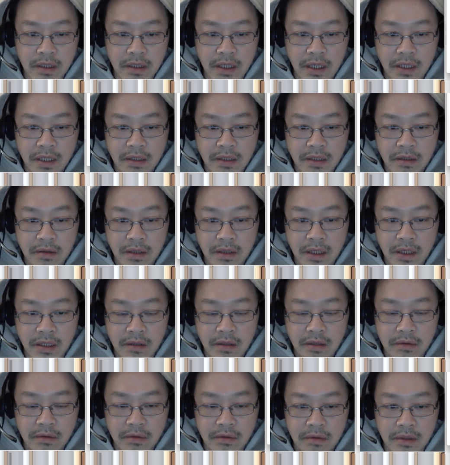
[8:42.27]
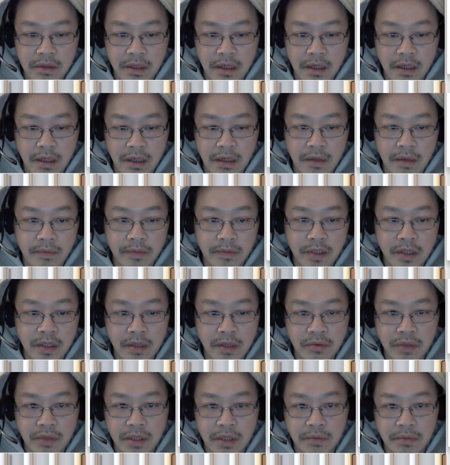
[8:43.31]
and you can
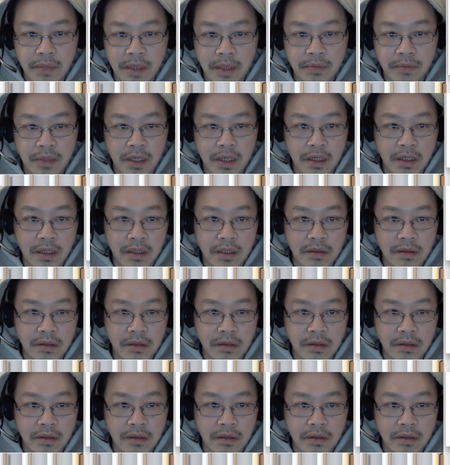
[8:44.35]
read my blog.